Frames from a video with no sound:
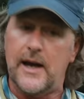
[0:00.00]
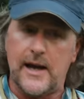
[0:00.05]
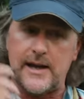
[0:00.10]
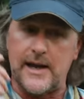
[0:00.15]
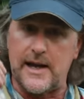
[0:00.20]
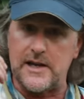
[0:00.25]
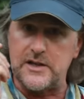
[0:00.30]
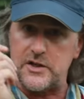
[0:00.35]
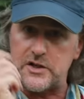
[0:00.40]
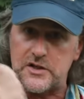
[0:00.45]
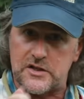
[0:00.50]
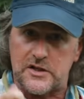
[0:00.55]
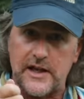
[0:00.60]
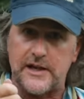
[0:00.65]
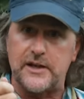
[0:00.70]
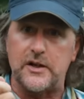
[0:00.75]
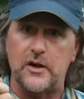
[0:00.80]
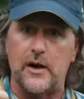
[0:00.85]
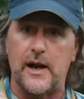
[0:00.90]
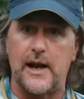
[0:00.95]
Again, just
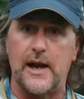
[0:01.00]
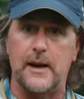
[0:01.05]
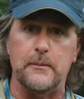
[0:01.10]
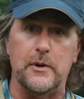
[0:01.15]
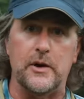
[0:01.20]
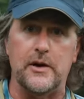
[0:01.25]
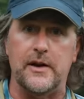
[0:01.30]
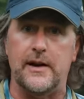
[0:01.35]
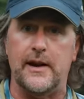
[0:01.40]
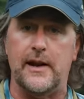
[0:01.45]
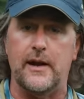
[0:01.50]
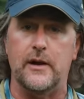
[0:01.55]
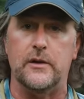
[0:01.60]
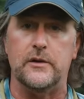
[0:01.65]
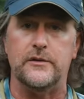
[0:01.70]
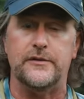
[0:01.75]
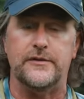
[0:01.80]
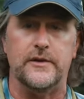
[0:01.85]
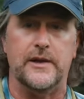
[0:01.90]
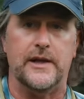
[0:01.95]
like you're hammering a nail
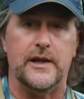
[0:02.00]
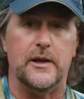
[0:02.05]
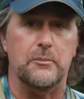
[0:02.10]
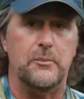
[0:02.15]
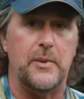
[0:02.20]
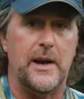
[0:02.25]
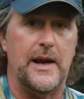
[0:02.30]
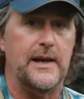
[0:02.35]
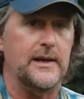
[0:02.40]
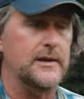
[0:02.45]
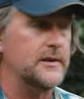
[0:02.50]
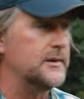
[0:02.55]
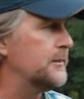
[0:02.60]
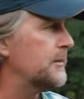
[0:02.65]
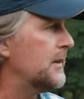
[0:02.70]
or flinging paint.